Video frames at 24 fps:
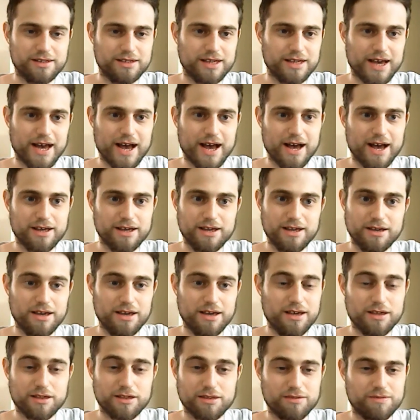yeah, he
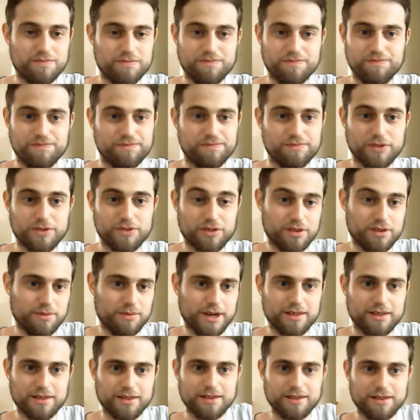he is just
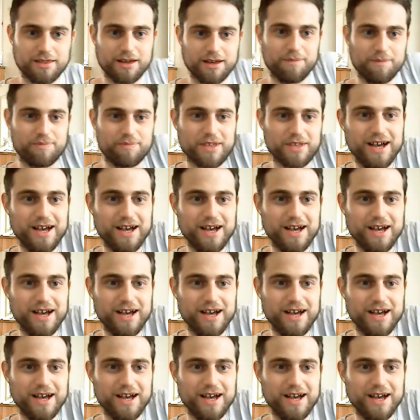amazing. So